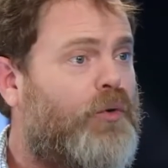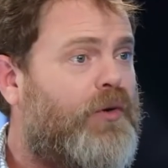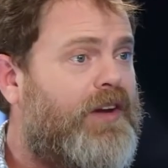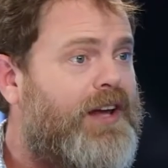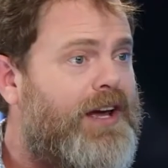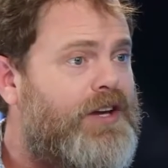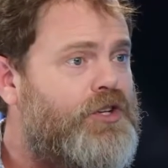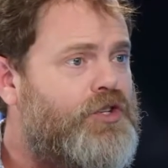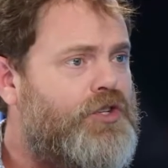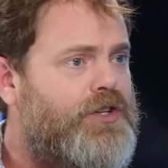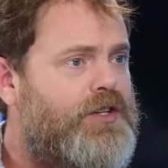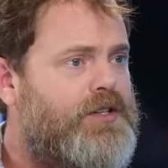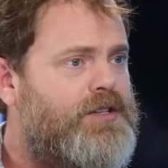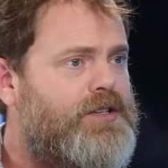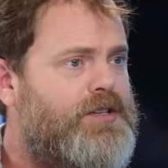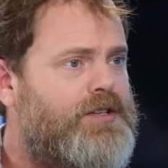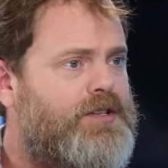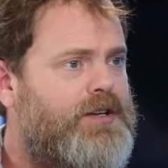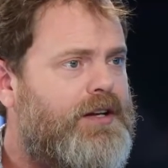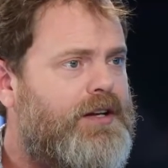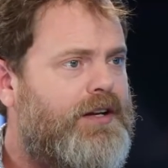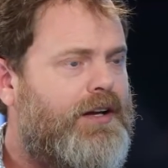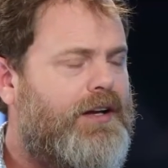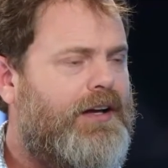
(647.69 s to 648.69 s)

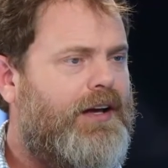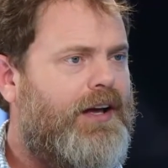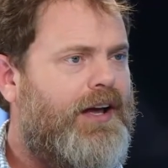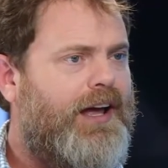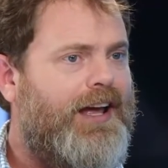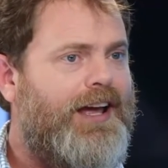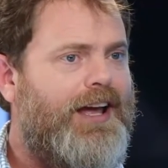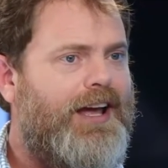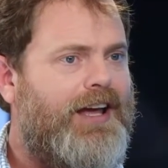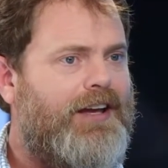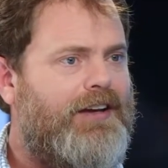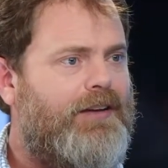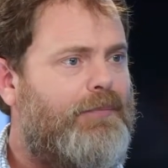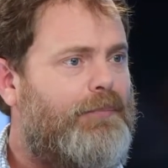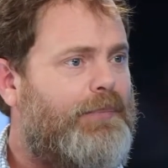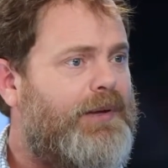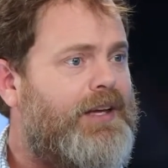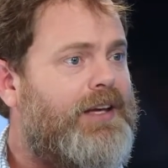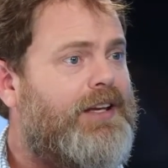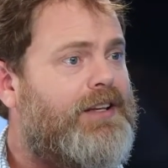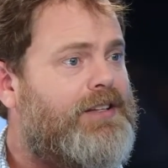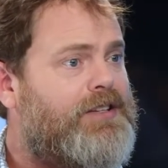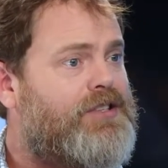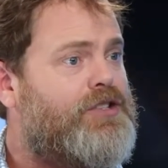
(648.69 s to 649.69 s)
creations, and
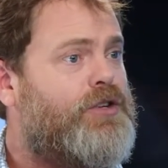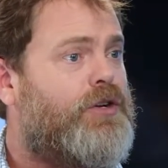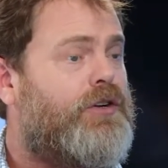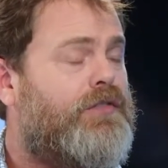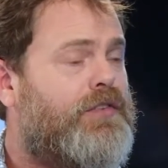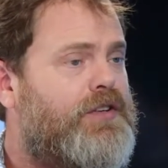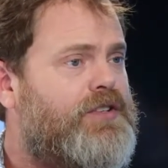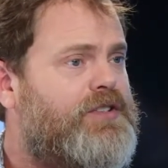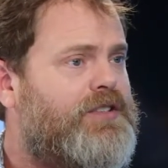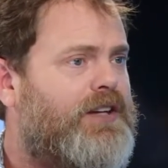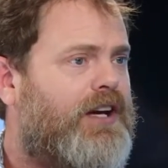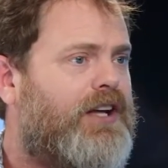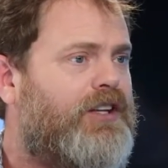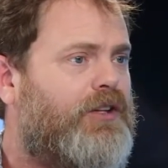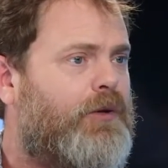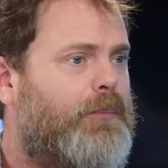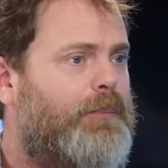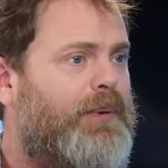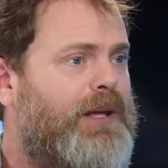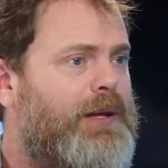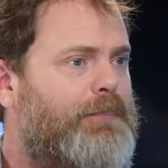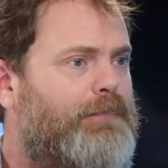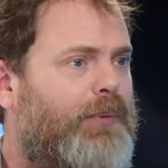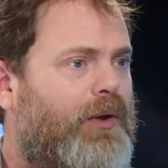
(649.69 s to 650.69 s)
being in service to other
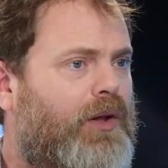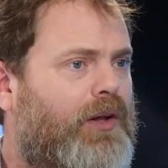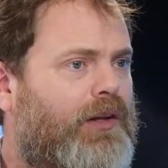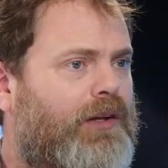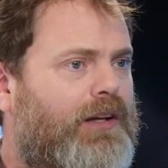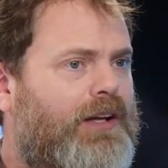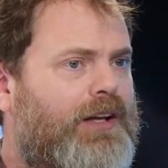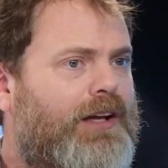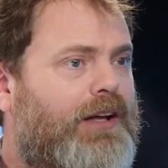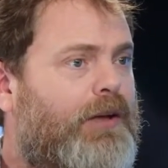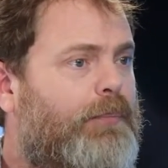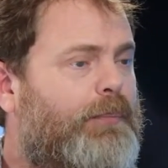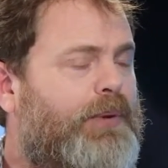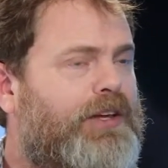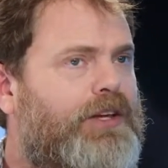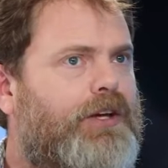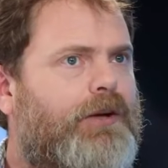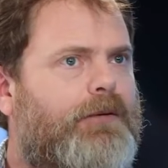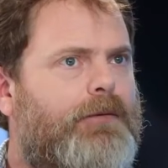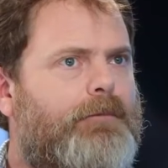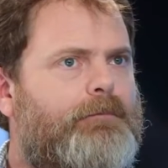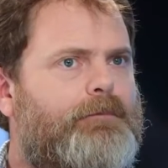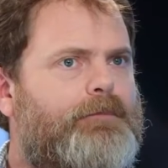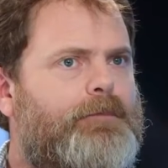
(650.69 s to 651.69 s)
people. But
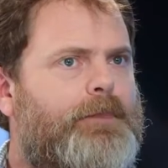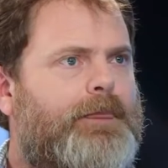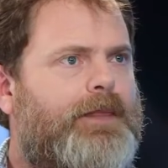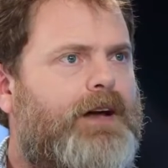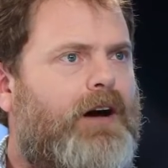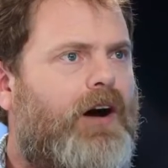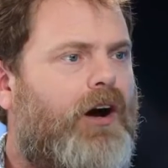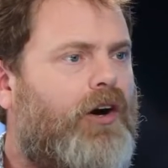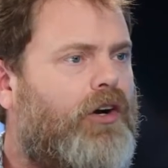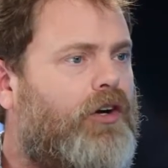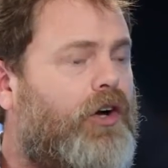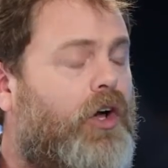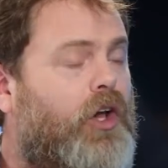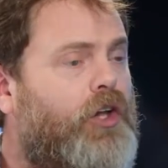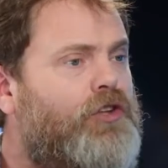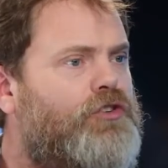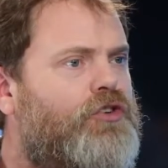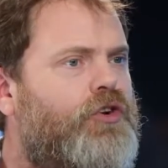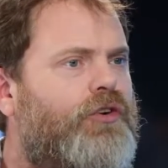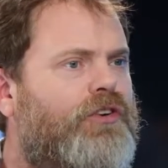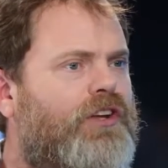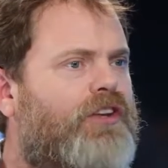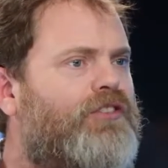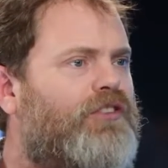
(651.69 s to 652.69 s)
our
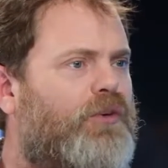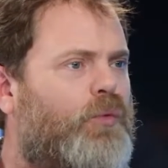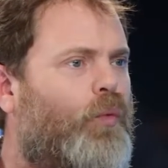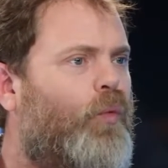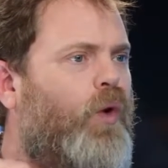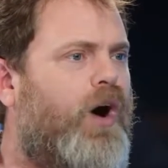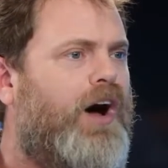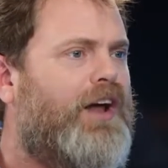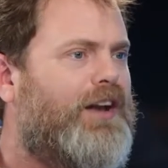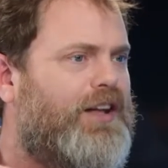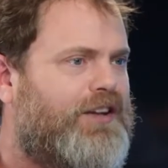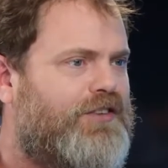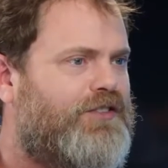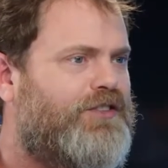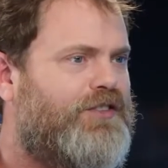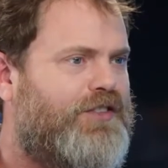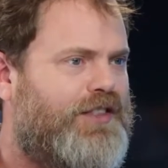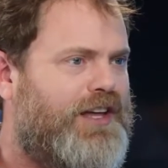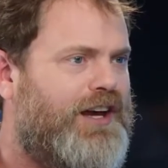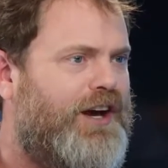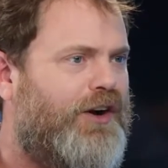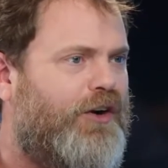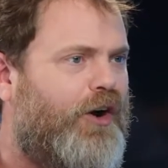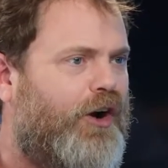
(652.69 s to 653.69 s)
culture doesn't want us
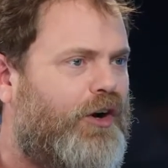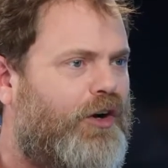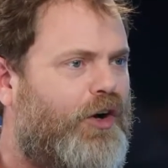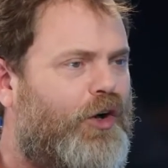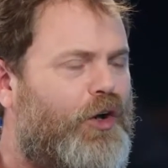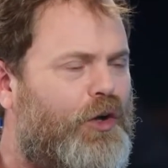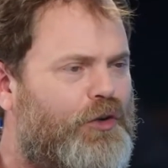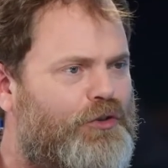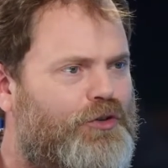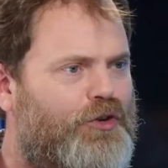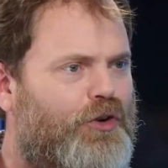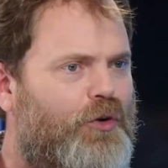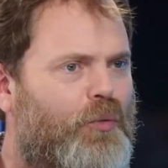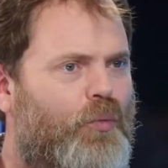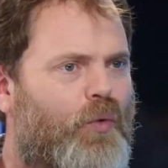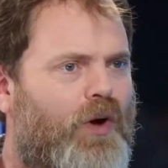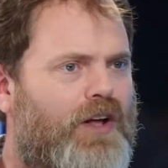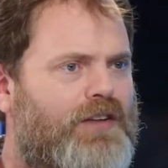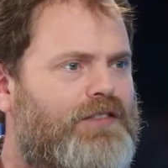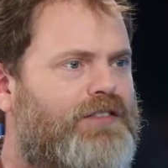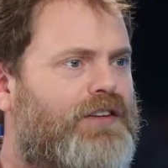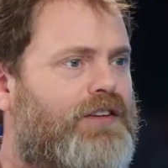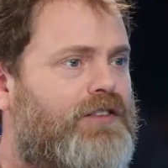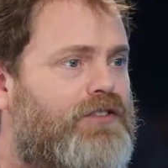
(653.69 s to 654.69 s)
there. Our culture
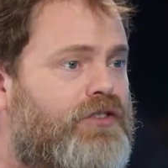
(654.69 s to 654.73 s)
wants